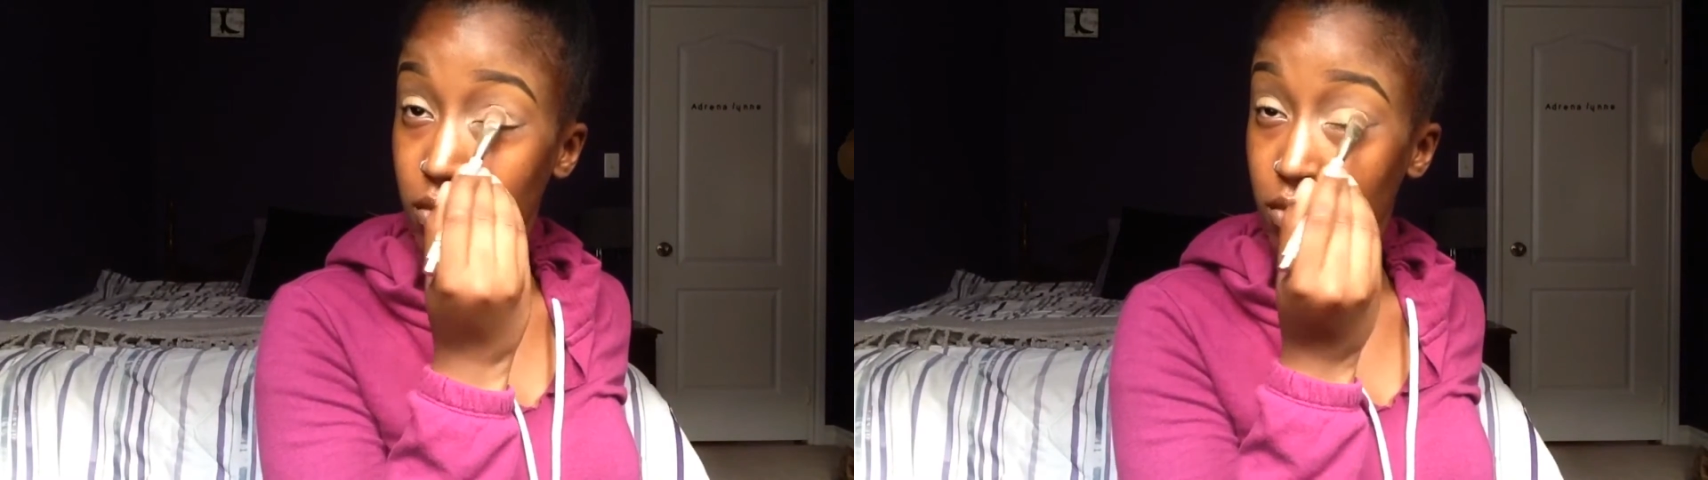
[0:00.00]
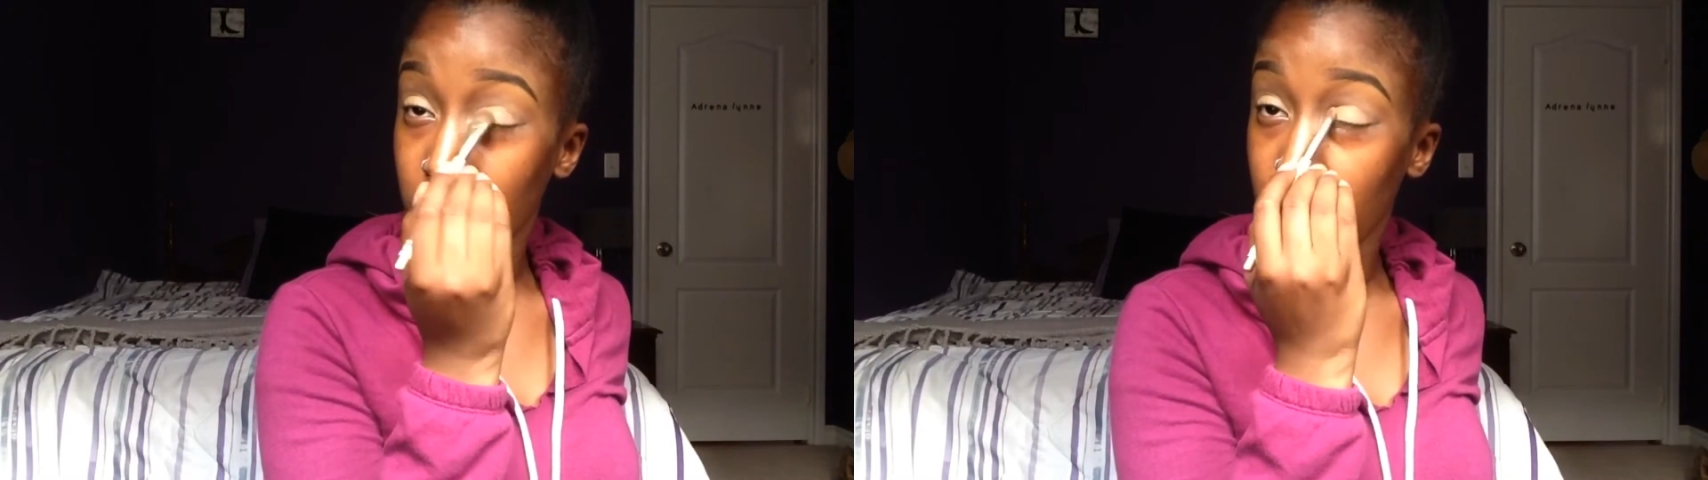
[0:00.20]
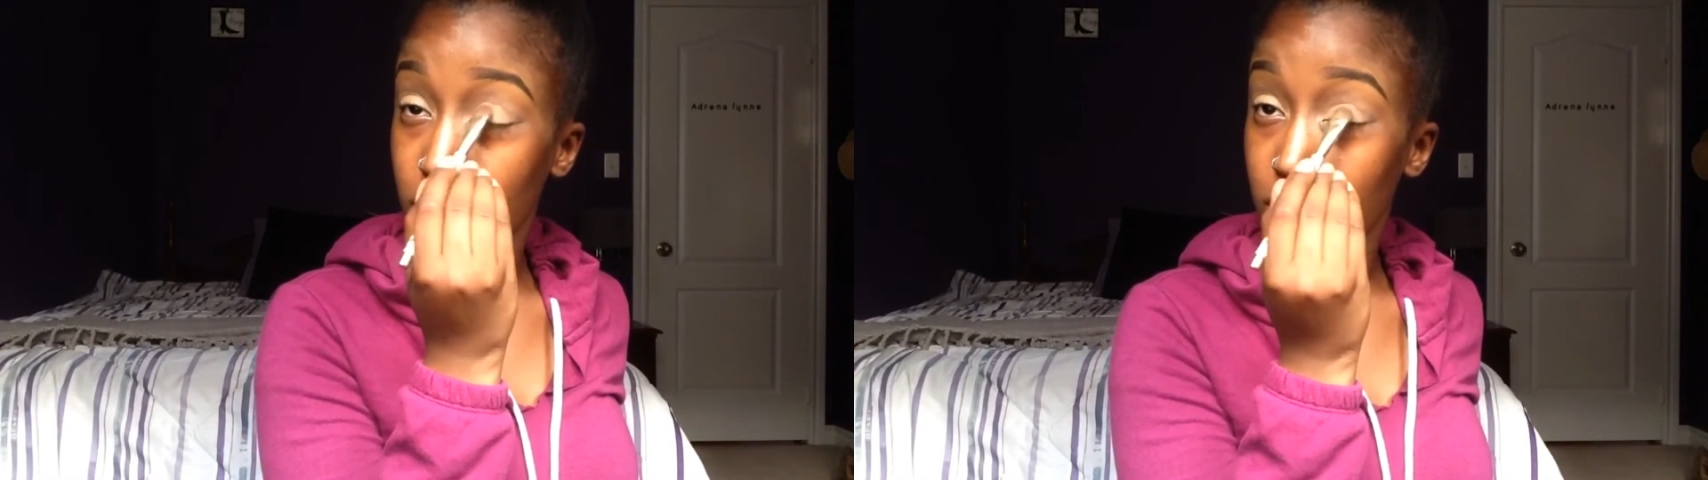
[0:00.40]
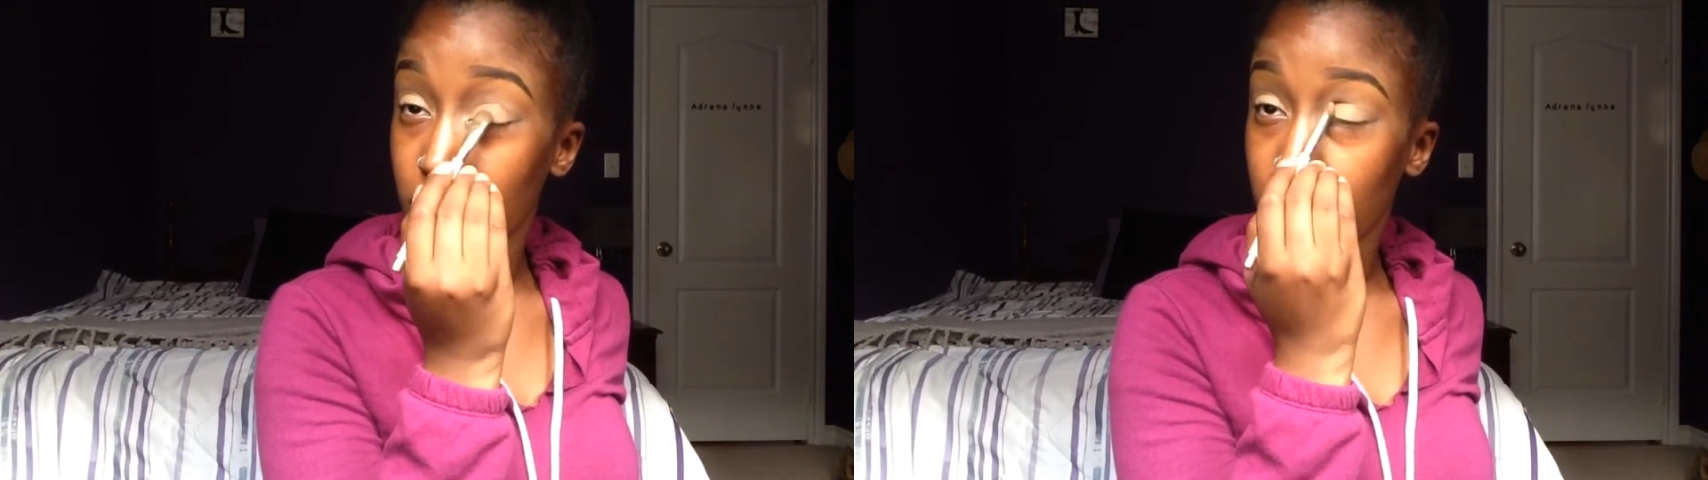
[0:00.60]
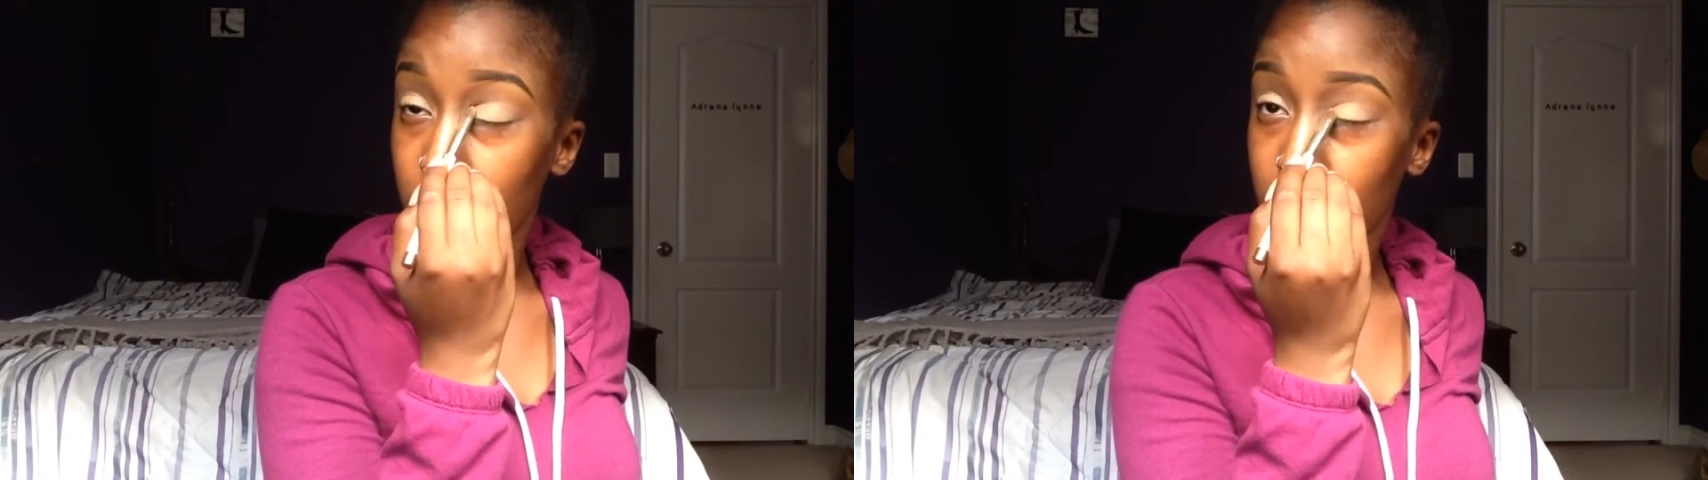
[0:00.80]
The colors
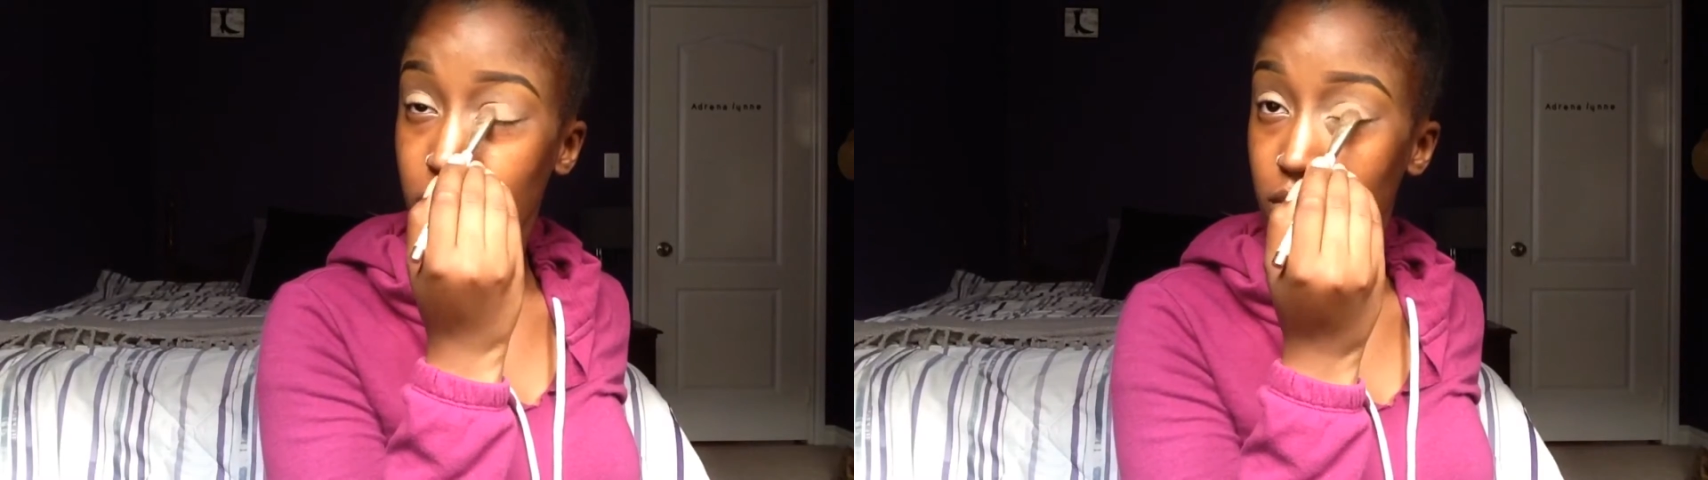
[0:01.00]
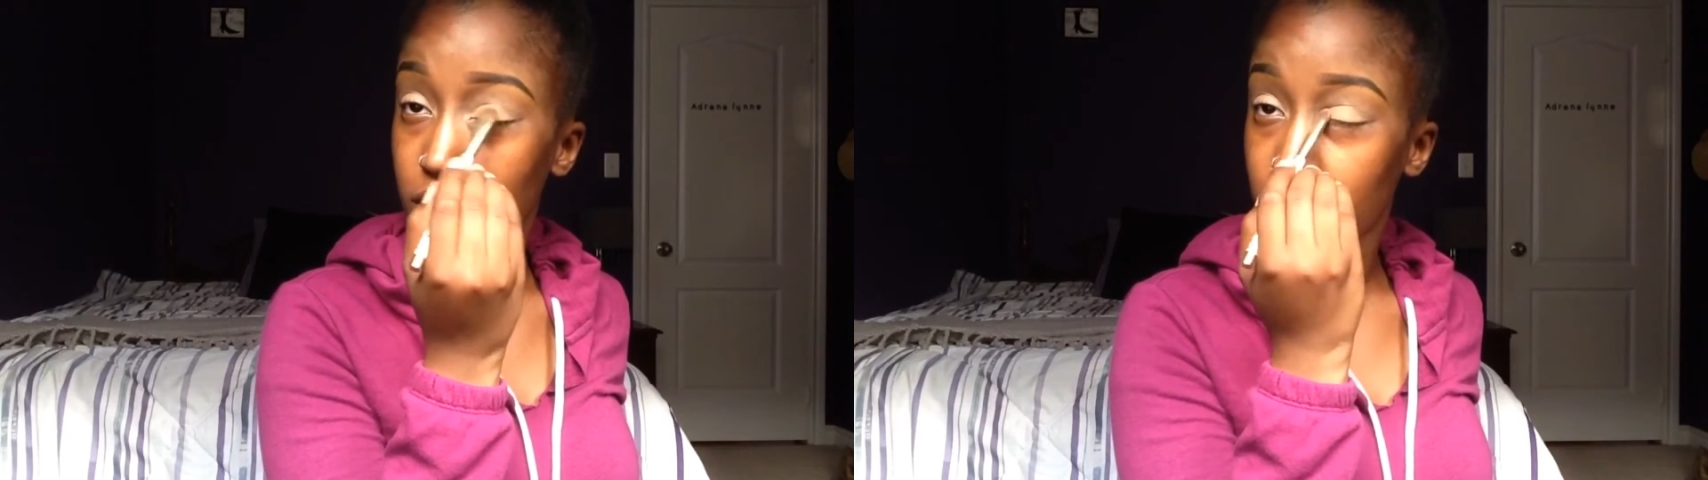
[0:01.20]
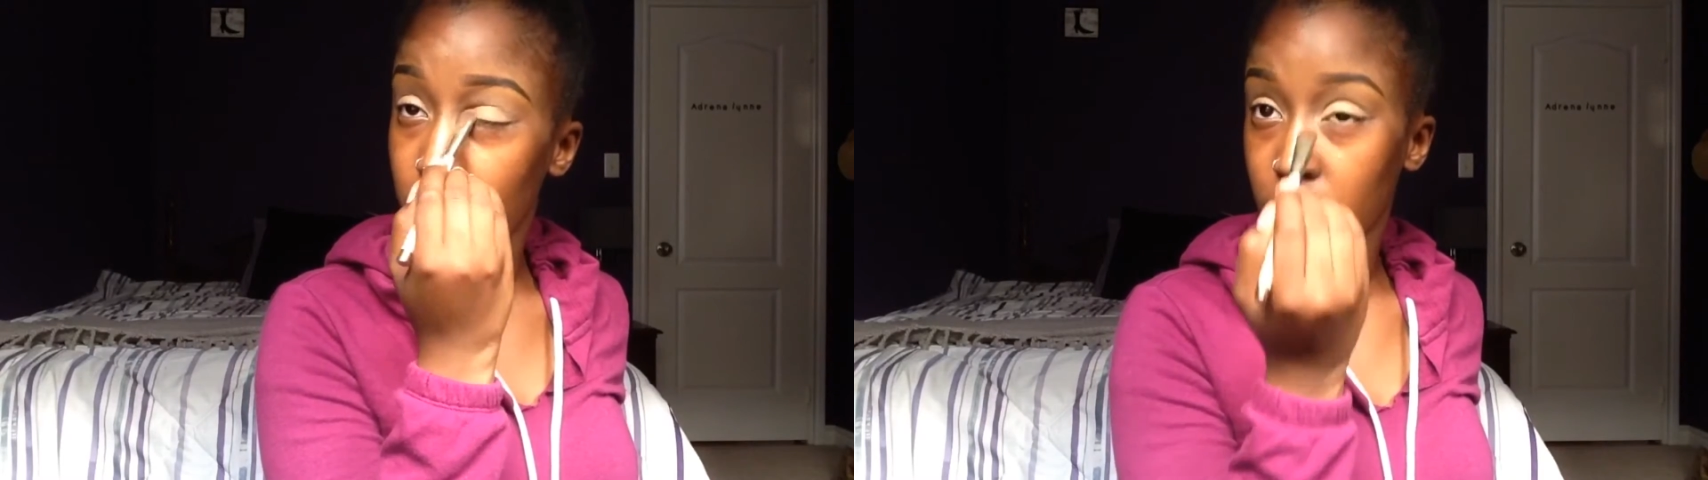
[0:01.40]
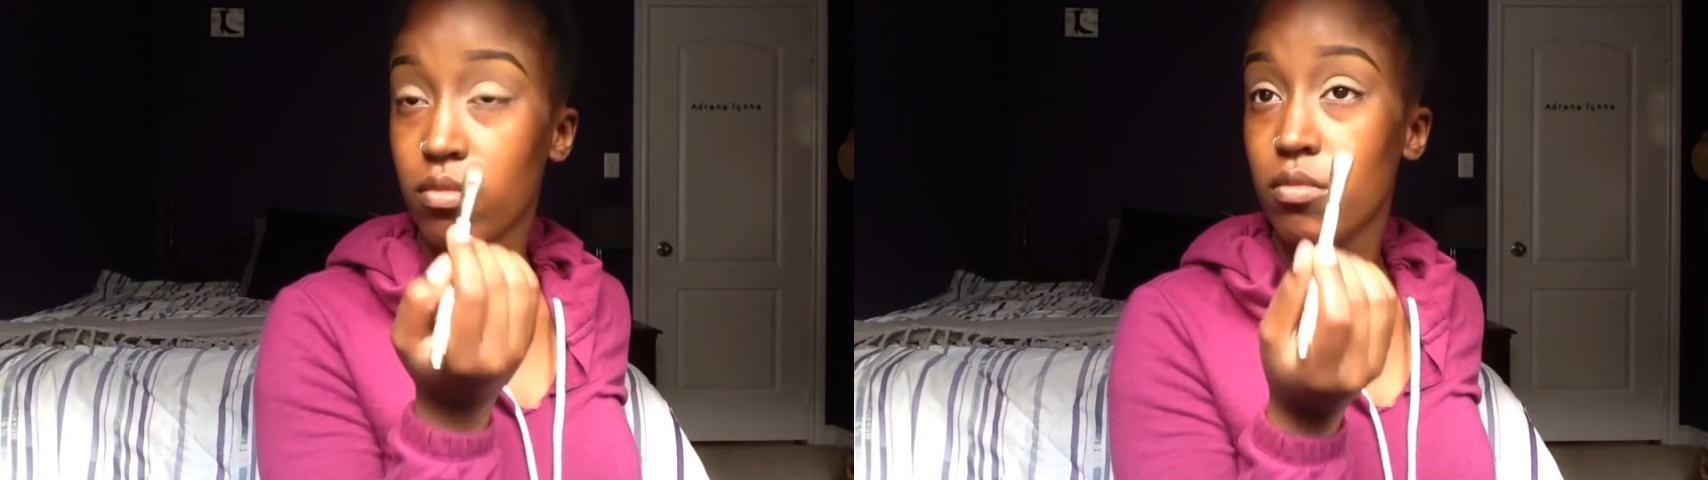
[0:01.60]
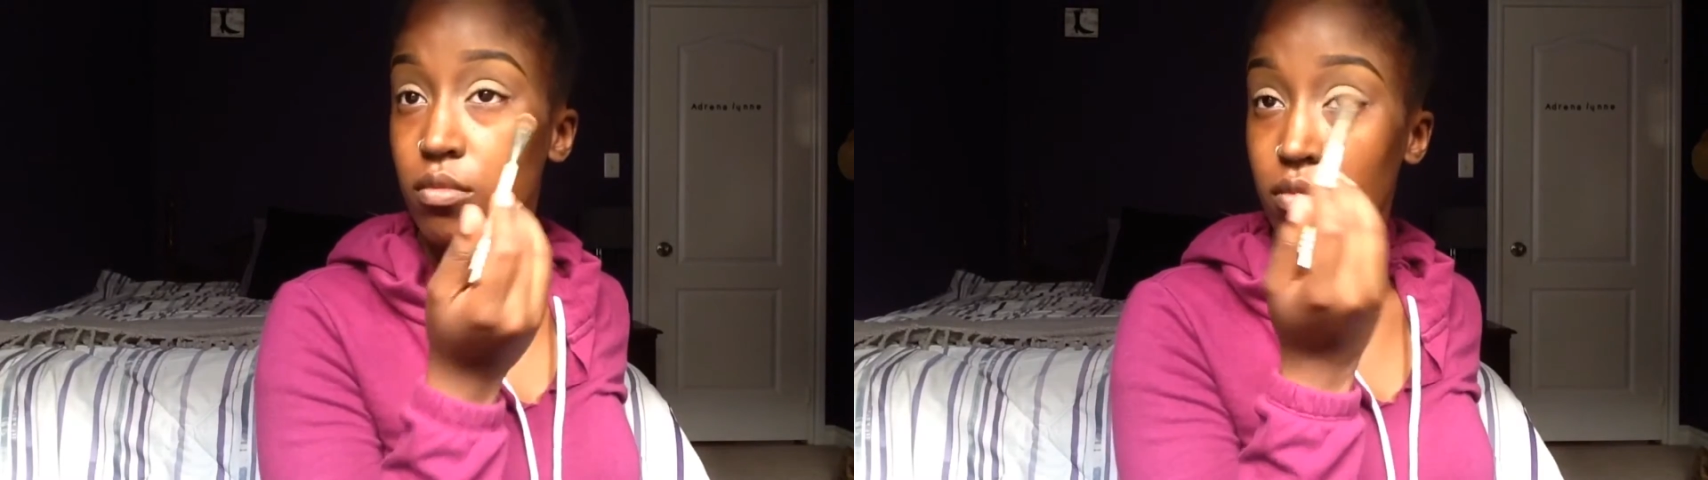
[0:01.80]
are creamy and
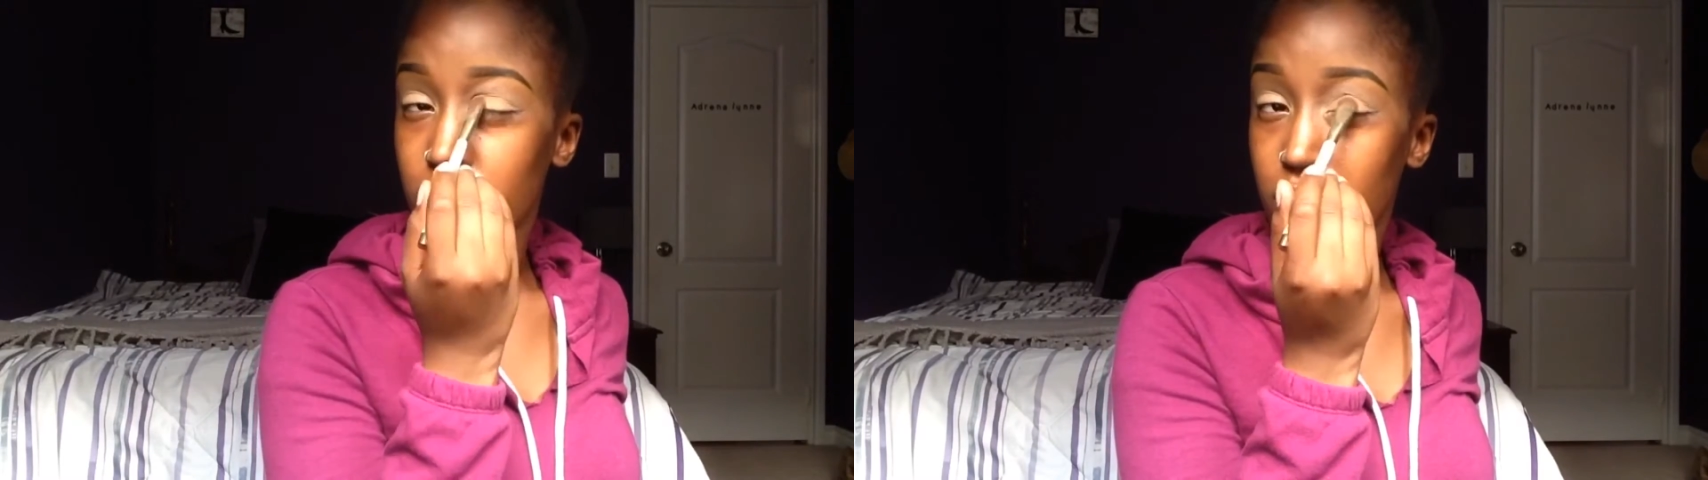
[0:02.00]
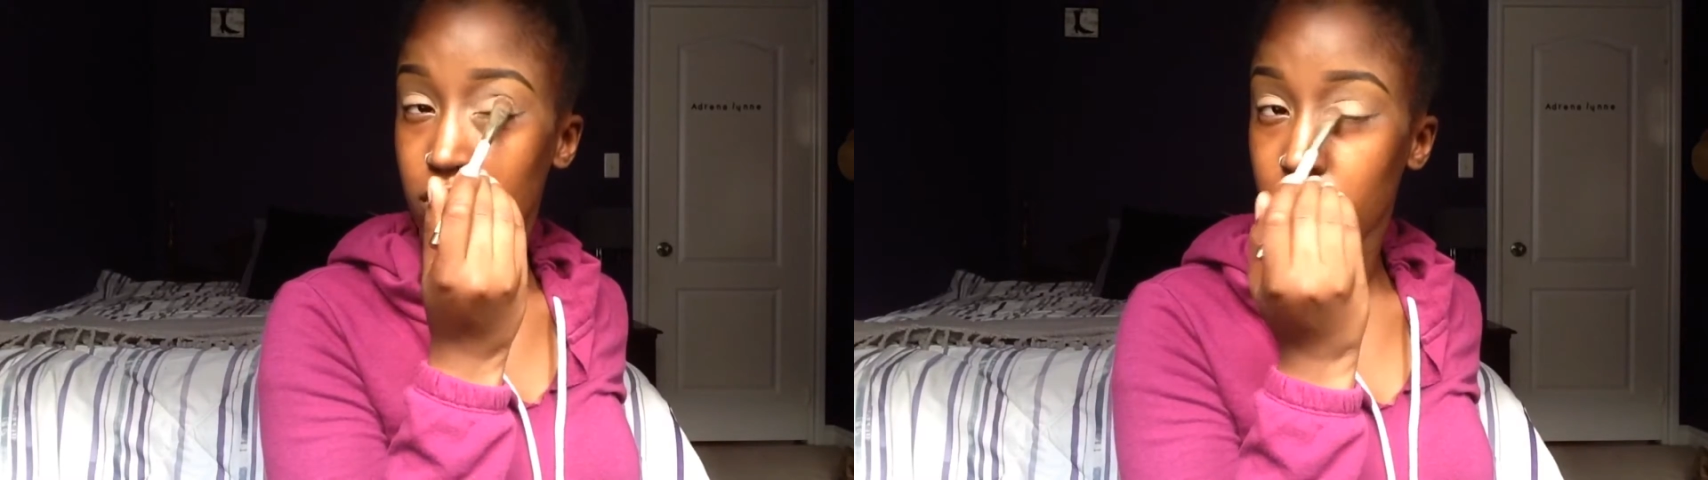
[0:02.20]
pigmented,